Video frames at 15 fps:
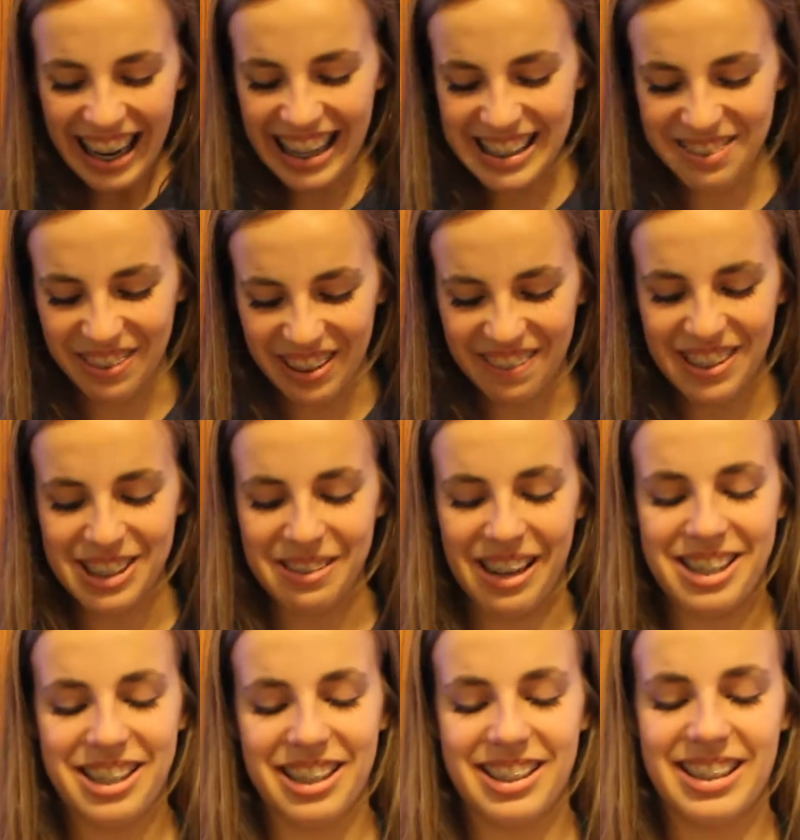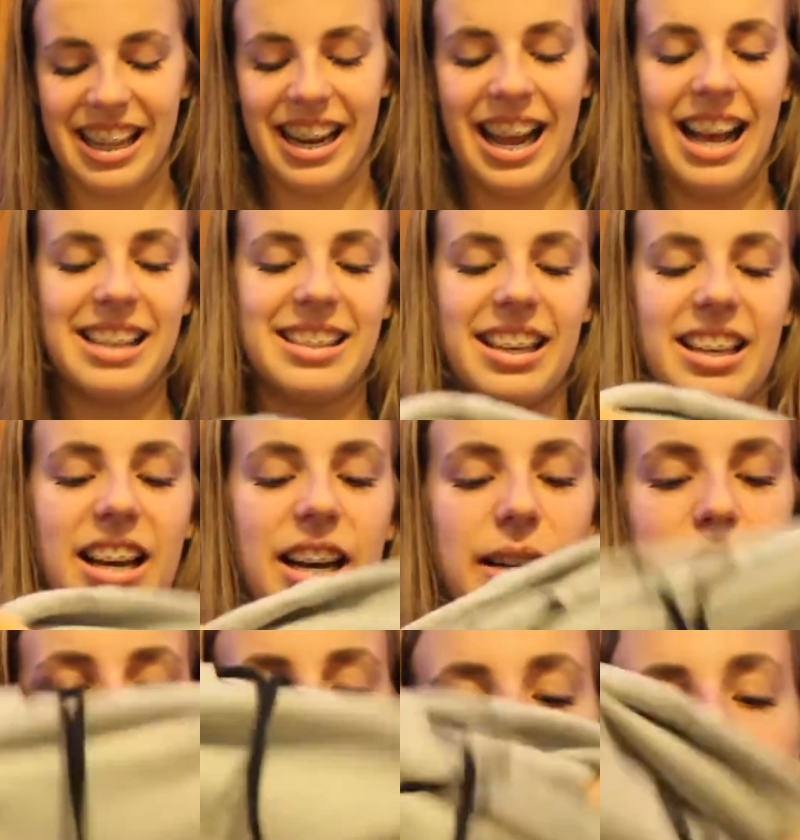it's one of the sweatshirts that has like
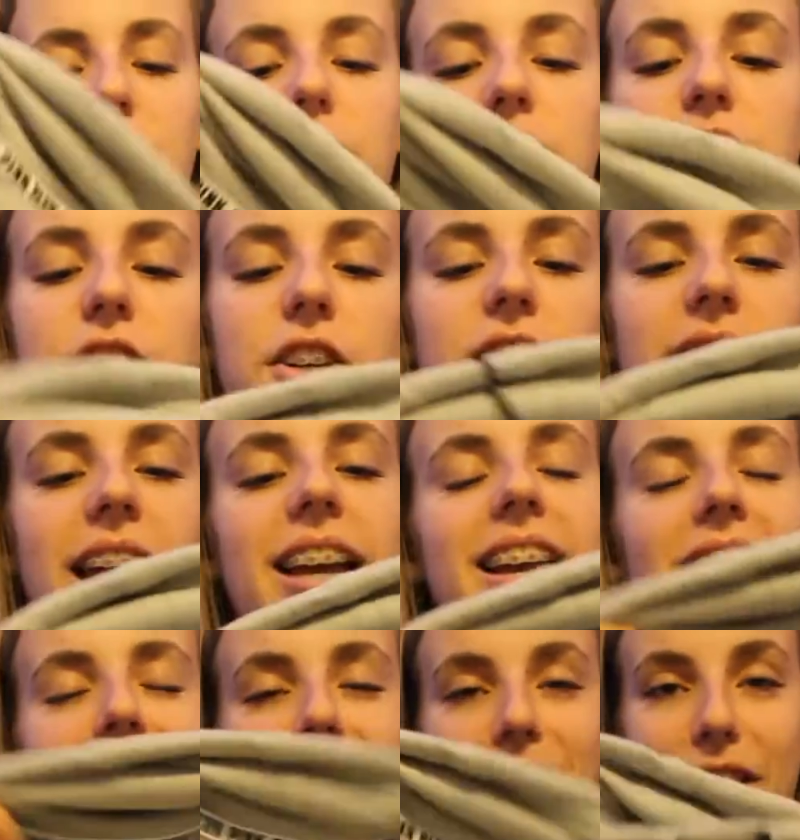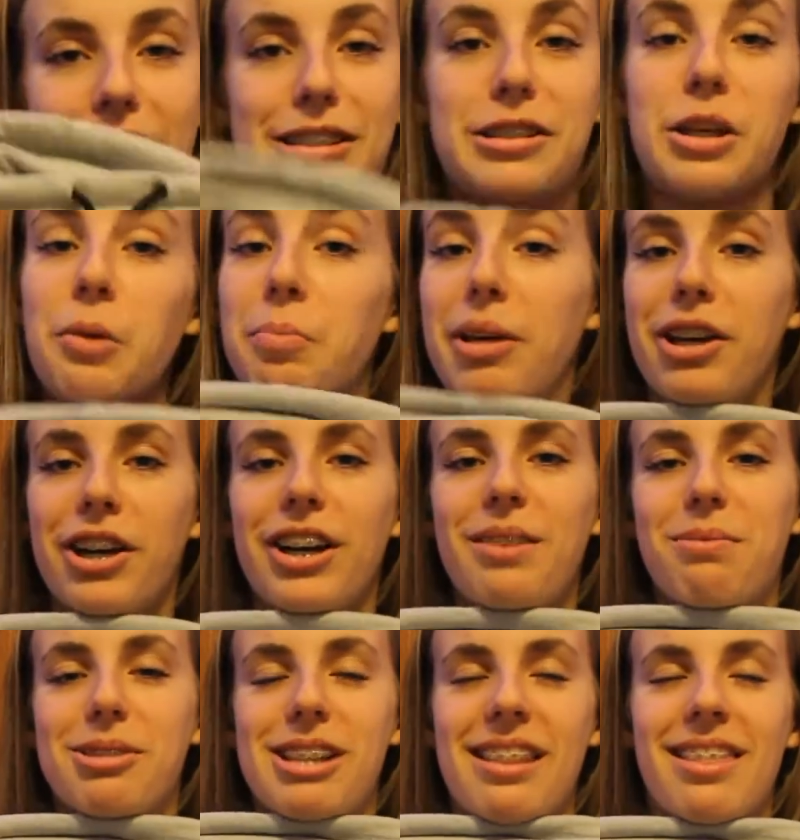a turtleneck kind of like Scoopy
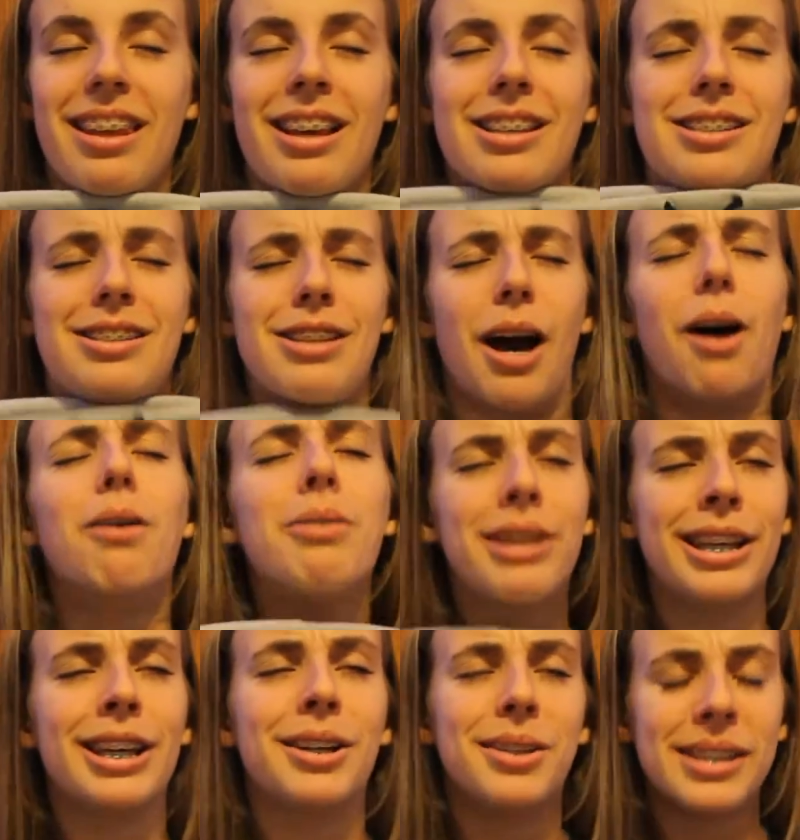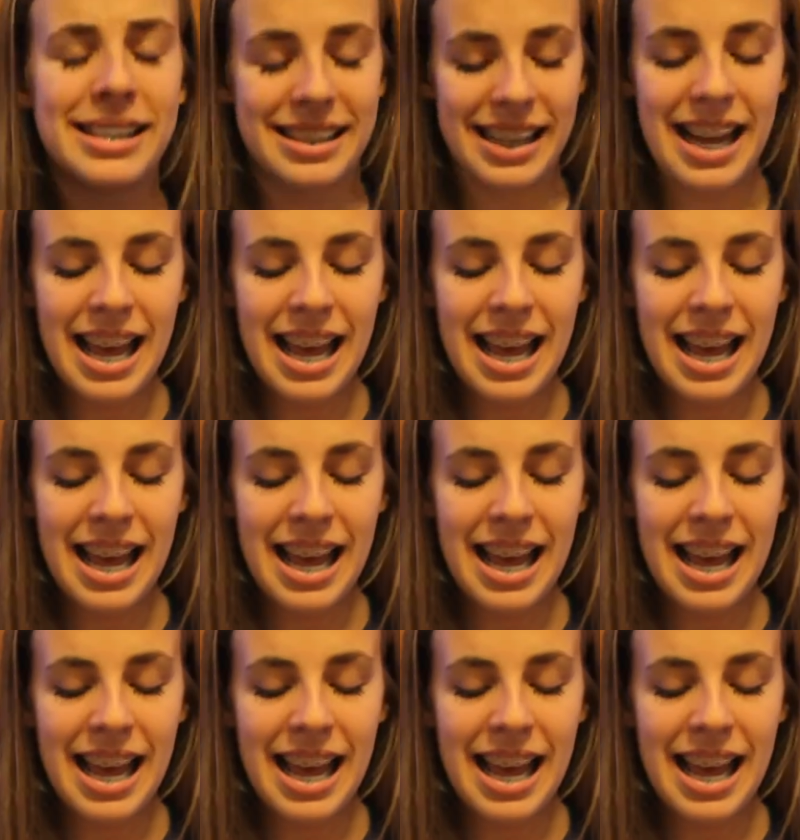hood, which I think is so cute.